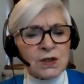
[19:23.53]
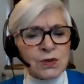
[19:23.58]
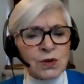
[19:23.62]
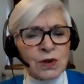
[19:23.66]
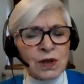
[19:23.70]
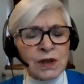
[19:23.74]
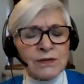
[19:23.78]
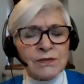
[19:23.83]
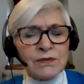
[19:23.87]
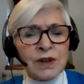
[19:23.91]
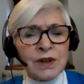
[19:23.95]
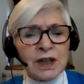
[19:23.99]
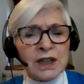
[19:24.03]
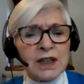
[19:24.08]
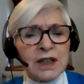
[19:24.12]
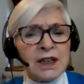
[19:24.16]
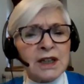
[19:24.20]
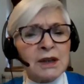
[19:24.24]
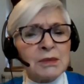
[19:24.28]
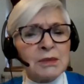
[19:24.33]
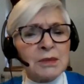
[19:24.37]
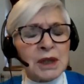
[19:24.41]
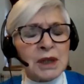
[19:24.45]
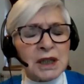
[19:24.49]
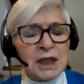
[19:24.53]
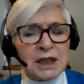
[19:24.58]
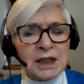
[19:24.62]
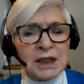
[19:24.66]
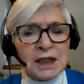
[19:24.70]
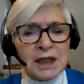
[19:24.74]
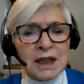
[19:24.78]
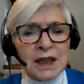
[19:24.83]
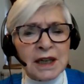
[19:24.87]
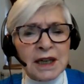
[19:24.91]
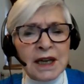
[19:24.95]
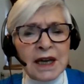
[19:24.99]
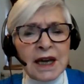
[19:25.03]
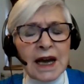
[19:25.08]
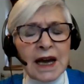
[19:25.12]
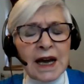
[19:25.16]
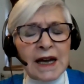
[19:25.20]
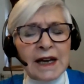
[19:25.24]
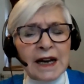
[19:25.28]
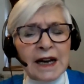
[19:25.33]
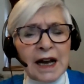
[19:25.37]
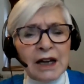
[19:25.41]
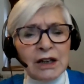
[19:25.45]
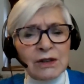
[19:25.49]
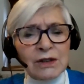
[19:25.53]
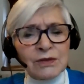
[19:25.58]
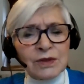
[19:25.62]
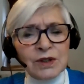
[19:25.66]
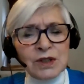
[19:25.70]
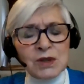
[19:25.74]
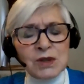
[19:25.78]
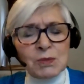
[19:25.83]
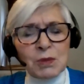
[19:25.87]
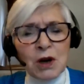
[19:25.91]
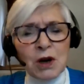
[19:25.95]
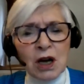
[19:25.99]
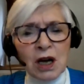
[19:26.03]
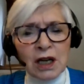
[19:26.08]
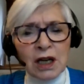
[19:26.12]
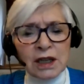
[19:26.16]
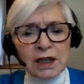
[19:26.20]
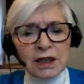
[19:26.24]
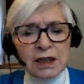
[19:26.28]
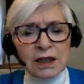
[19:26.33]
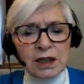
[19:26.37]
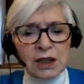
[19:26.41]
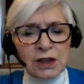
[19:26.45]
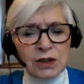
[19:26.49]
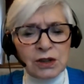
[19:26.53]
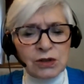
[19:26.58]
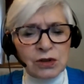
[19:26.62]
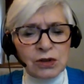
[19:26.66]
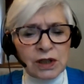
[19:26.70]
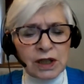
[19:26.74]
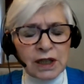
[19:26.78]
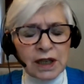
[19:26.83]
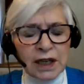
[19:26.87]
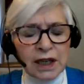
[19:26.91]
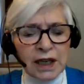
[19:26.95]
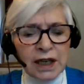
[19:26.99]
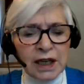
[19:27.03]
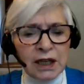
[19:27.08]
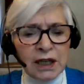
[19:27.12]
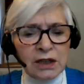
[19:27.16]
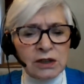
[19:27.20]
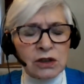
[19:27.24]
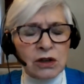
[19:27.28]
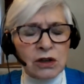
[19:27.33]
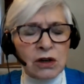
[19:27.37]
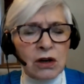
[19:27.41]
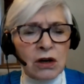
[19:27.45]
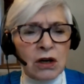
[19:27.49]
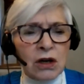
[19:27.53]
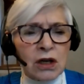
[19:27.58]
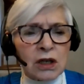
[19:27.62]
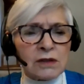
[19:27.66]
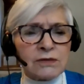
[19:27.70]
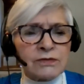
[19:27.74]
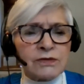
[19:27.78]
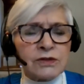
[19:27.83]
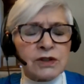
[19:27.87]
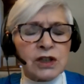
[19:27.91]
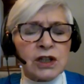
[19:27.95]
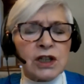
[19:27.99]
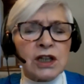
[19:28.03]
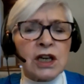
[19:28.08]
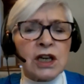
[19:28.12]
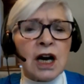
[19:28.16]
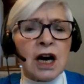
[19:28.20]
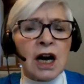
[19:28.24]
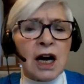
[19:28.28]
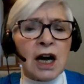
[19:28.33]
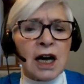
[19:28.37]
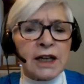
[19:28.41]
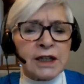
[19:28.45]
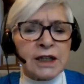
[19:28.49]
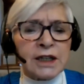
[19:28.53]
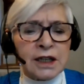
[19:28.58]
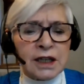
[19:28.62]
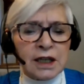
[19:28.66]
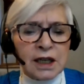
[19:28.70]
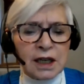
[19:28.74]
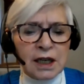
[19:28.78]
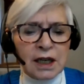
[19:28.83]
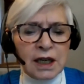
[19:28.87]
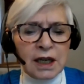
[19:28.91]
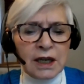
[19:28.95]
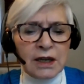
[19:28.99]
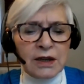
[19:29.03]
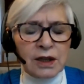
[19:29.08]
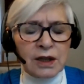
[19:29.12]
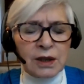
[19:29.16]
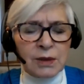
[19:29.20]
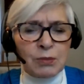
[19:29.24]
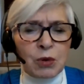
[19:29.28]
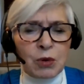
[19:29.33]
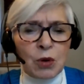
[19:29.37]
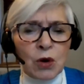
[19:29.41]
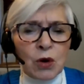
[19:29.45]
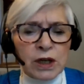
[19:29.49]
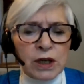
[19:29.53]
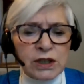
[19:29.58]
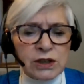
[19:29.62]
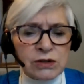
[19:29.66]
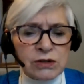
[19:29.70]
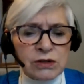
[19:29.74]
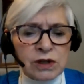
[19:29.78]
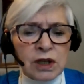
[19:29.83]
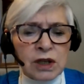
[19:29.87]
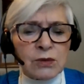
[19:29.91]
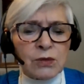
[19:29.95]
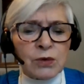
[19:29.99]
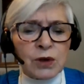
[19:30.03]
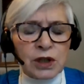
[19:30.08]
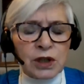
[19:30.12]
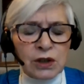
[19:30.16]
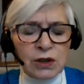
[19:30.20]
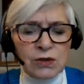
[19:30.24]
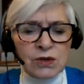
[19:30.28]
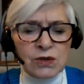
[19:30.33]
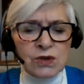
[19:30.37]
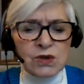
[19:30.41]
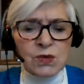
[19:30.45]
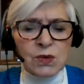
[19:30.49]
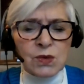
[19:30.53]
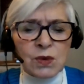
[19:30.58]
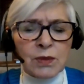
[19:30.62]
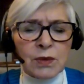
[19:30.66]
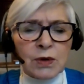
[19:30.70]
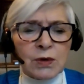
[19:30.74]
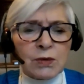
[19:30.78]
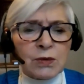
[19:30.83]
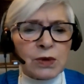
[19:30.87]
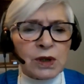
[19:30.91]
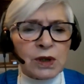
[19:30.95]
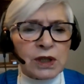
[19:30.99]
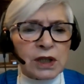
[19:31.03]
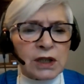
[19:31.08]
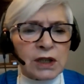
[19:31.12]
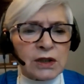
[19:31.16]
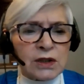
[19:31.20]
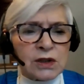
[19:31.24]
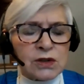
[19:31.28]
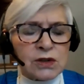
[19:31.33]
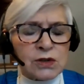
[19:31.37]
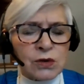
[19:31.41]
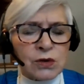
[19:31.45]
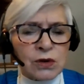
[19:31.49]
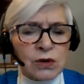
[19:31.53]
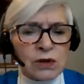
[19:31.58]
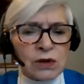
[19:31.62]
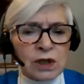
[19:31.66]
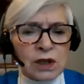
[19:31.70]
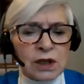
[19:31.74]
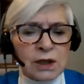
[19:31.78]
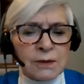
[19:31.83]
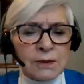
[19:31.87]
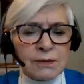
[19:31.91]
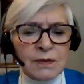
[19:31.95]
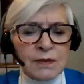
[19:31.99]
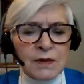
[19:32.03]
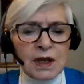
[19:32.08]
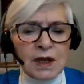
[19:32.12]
So I invited him in, and out of his pocket, he took a hand-carved yod, the pointer that we use when we're reading the Torah.